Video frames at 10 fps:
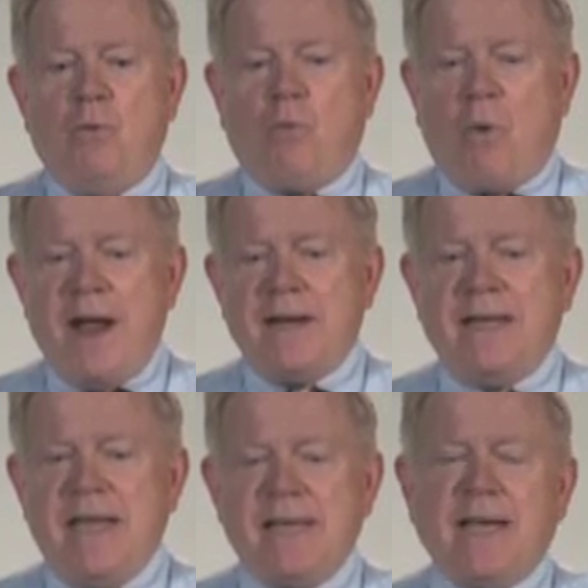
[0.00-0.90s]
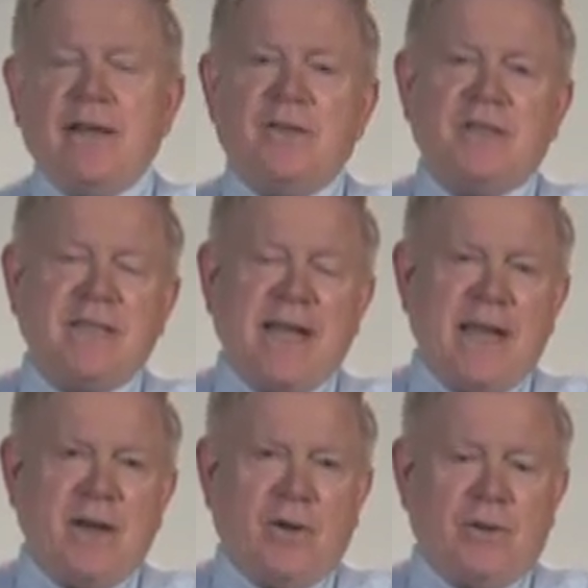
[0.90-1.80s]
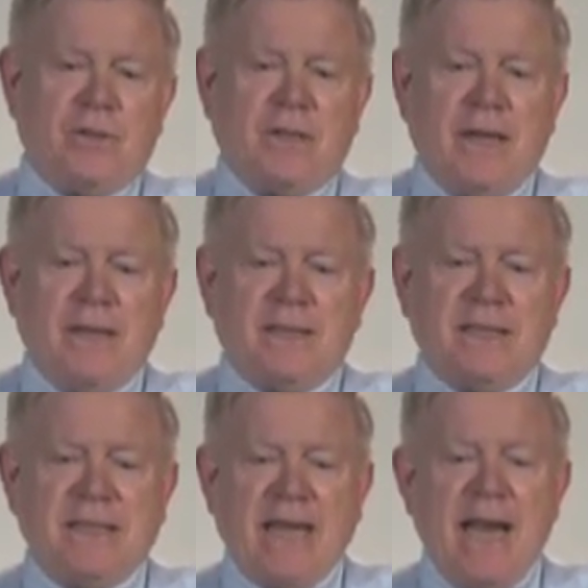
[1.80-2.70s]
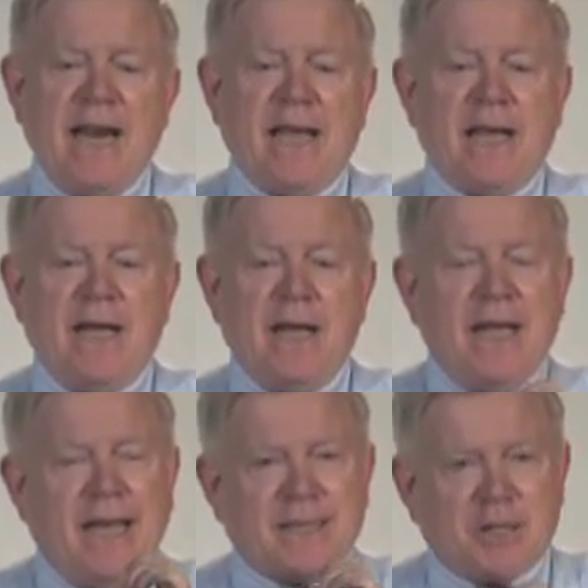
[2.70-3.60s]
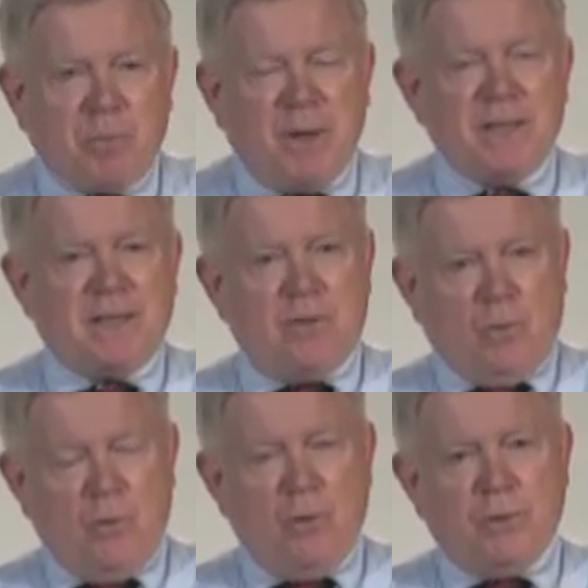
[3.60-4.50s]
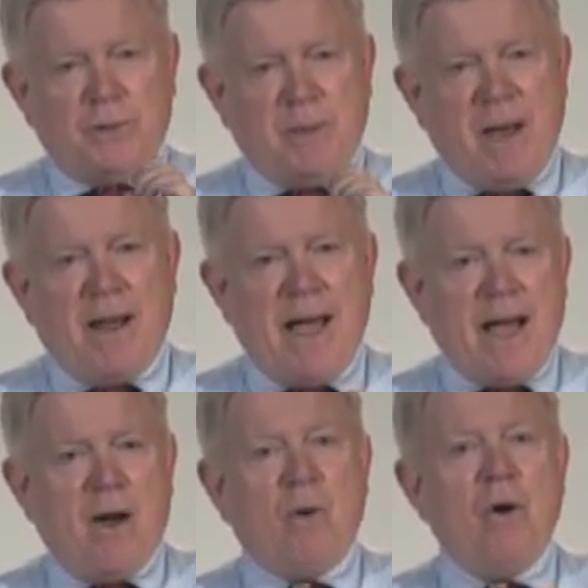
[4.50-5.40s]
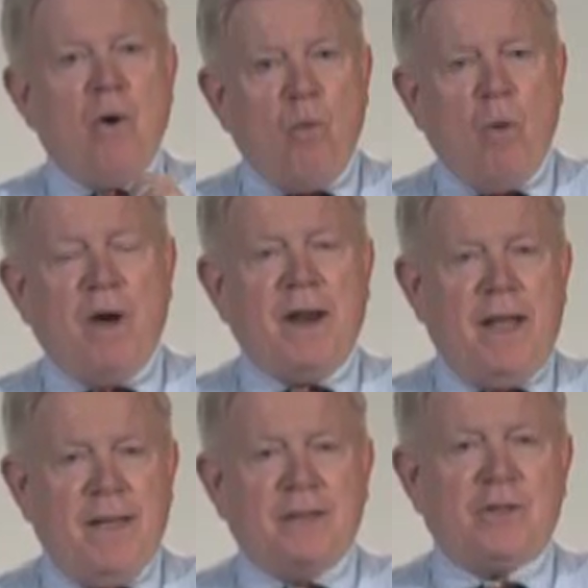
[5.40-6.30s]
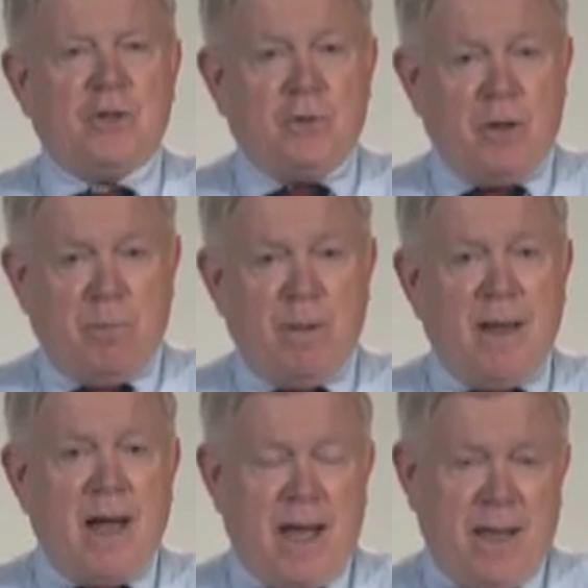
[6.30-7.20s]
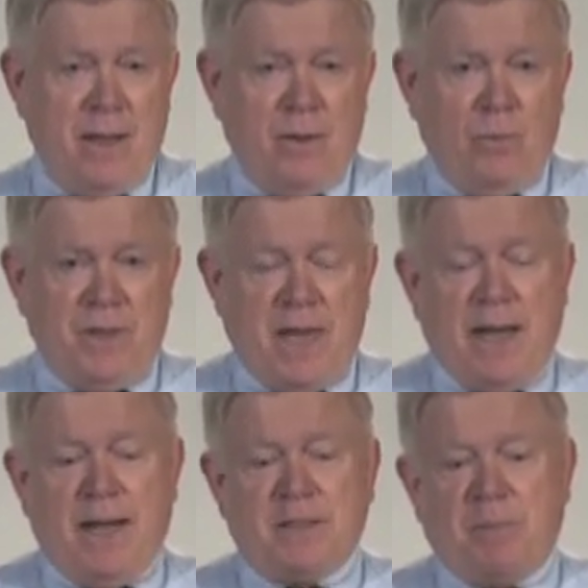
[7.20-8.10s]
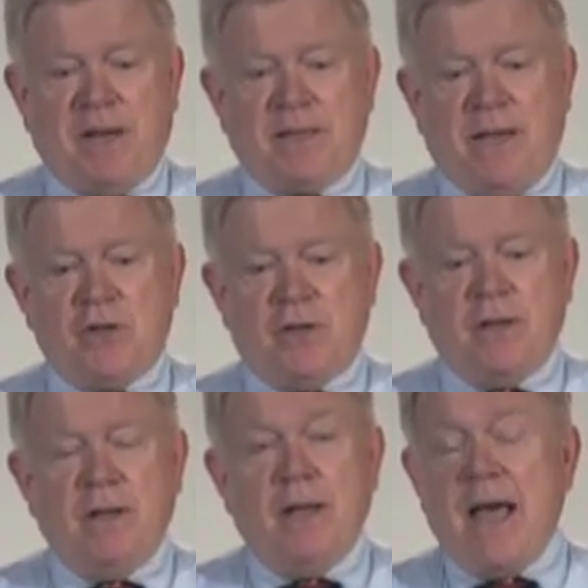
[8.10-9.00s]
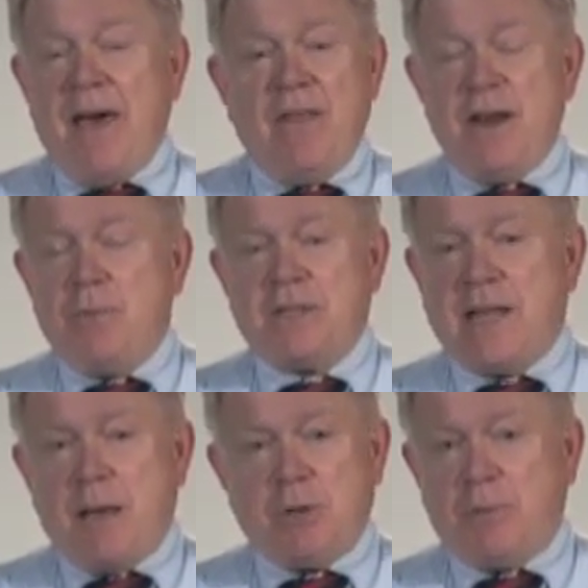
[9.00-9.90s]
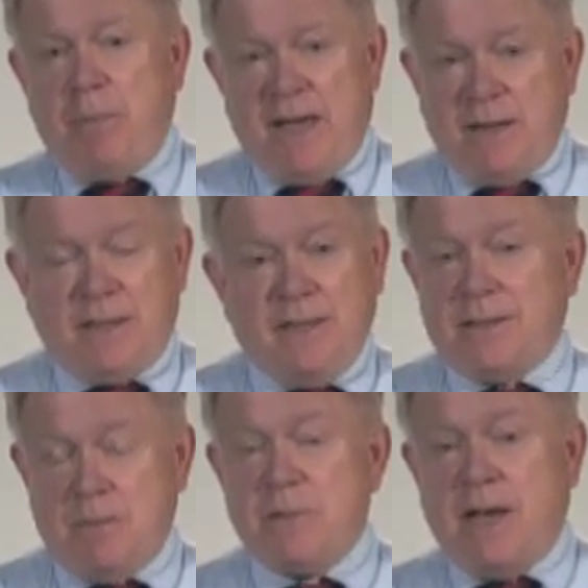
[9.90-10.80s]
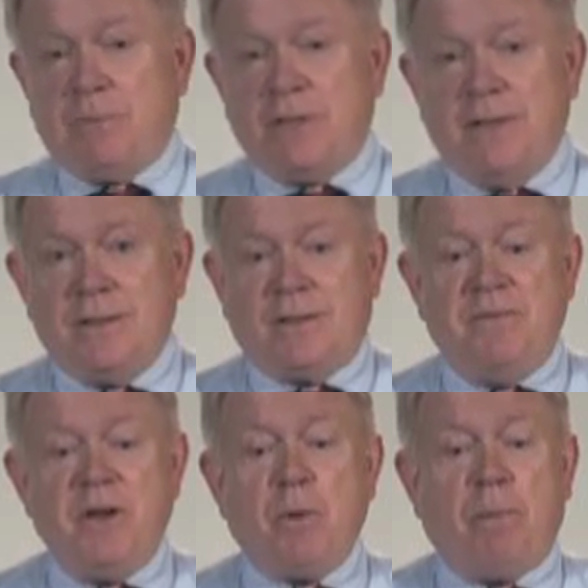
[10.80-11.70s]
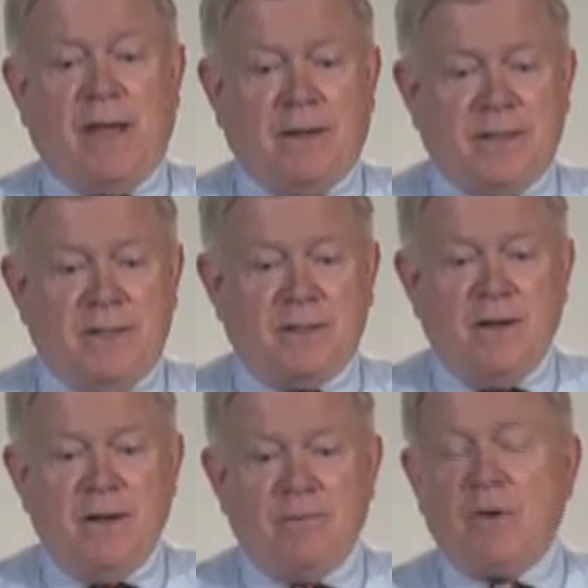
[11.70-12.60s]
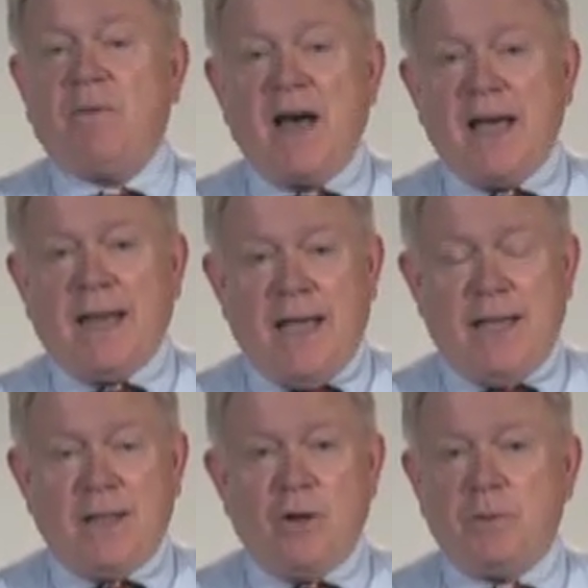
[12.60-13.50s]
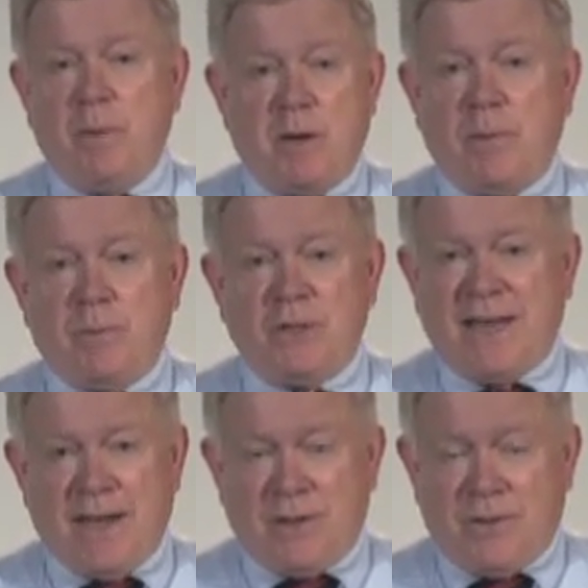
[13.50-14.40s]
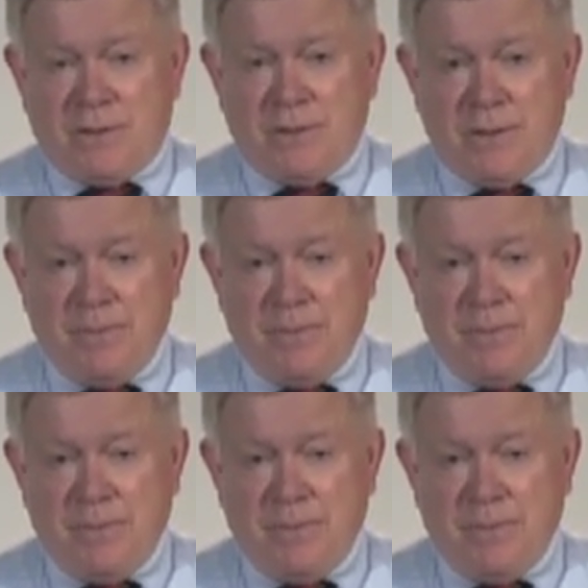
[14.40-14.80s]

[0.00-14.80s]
write detailed standards stating explicit rules about how one is to comply with that expectation. And then you establish penalties, sometimes severe penalties, for violating those minimum standards.